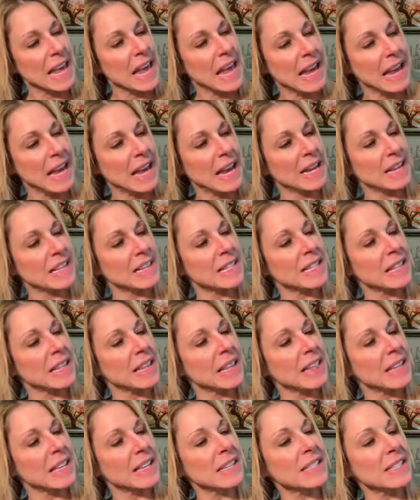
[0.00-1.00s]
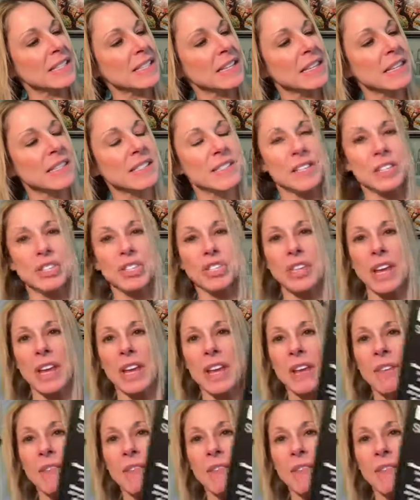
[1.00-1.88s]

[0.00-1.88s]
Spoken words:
And this is a shave